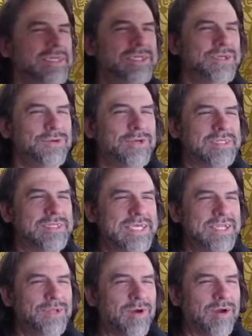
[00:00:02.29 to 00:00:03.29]
to
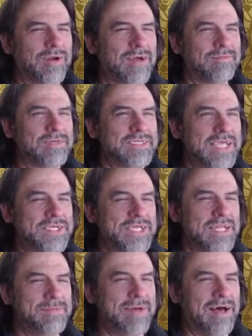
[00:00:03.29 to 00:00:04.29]
continue our conversation
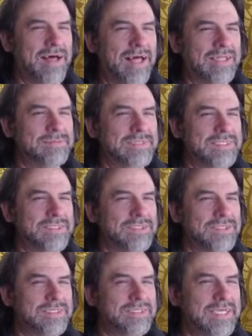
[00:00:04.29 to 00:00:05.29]
about
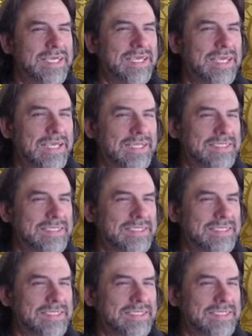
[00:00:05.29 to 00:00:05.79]
Elemental Key.